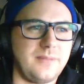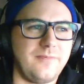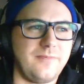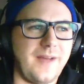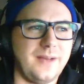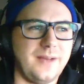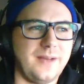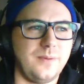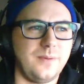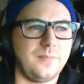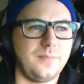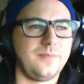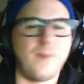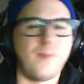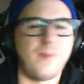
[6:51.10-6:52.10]

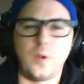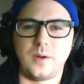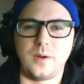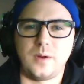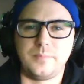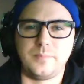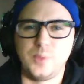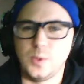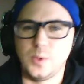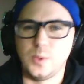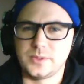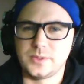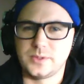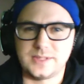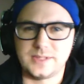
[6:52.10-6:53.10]
Final Four
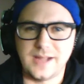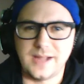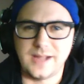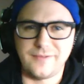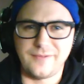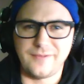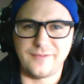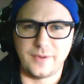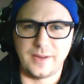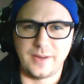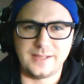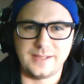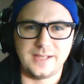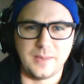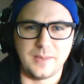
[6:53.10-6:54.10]
pools and stuff for
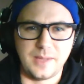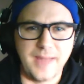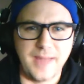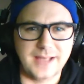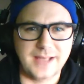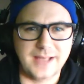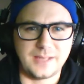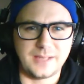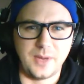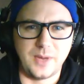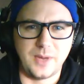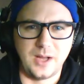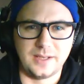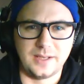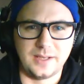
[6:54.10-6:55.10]
NCAA
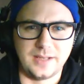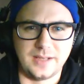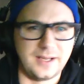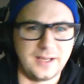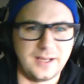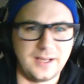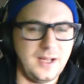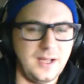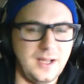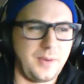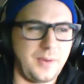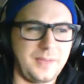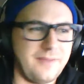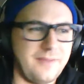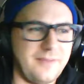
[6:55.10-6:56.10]
basketball, and like
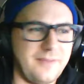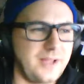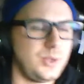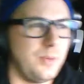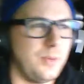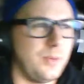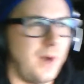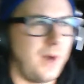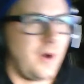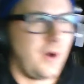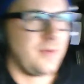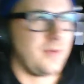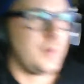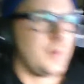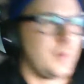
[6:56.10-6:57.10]
probably invite you to a bar
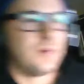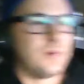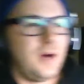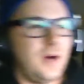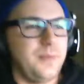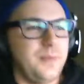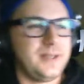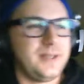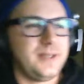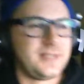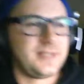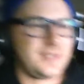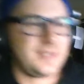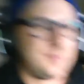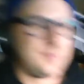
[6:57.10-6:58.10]
every once in a while. But he
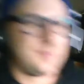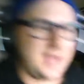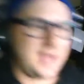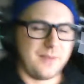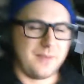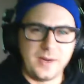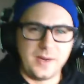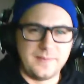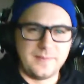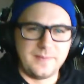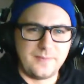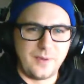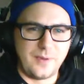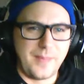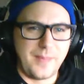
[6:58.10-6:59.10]
just seems kind of boring
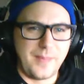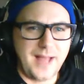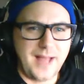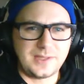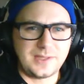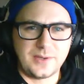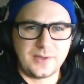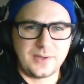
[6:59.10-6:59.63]
for a bachelor.